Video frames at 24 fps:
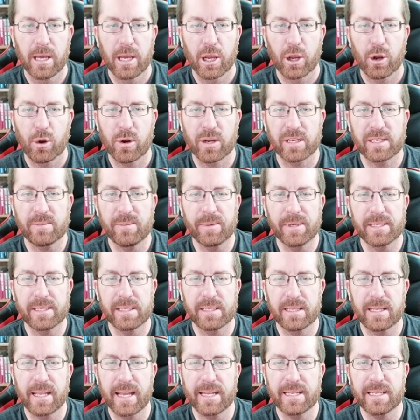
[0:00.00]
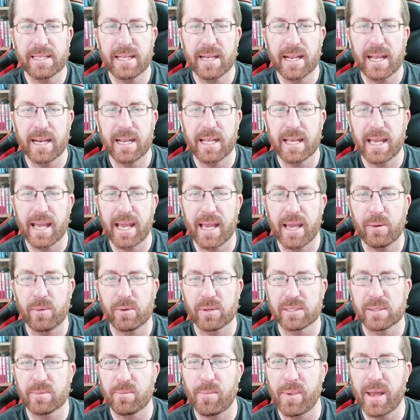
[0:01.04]
Christmas 1988
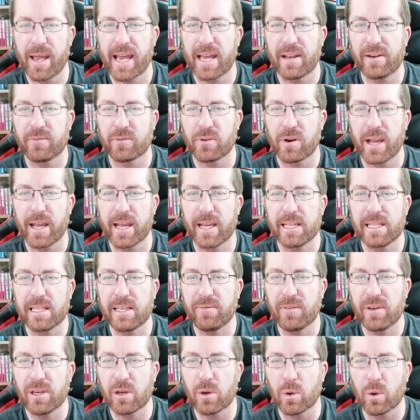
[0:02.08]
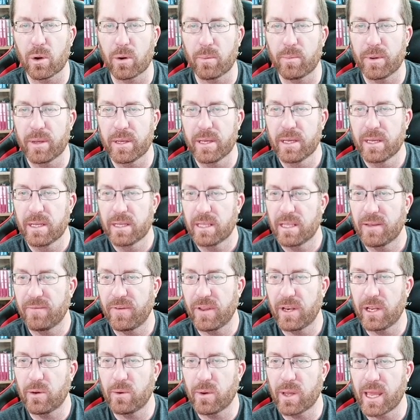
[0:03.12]
was bad for INTV Corp. The
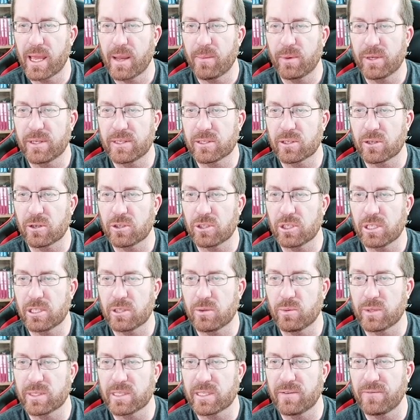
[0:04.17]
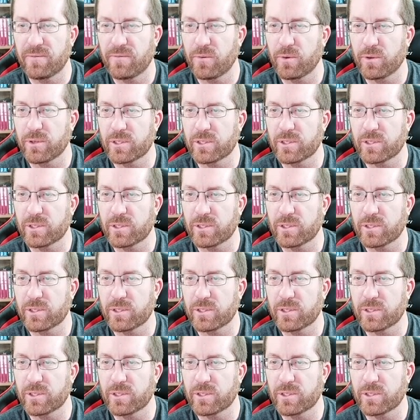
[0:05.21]
video game resurgence was in full